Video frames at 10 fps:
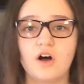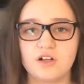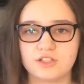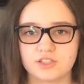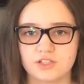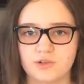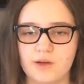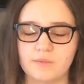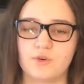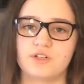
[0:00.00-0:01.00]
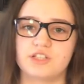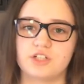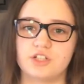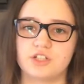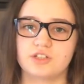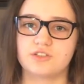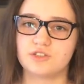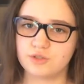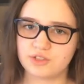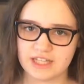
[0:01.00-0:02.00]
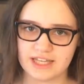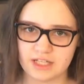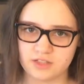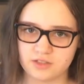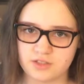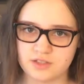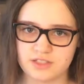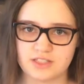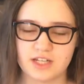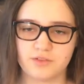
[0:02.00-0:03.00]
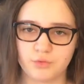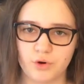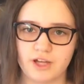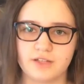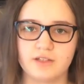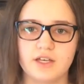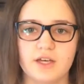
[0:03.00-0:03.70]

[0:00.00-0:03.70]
Also, I'm going to cook 2 cans instead of 1,